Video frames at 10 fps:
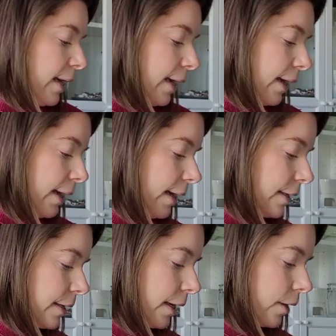
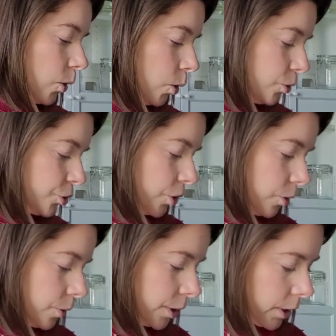And I
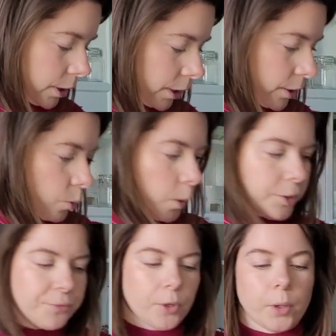also knitted
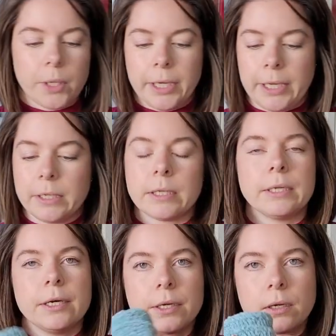one for her in
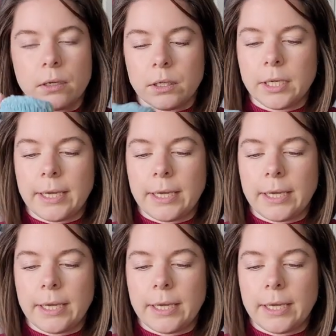another color,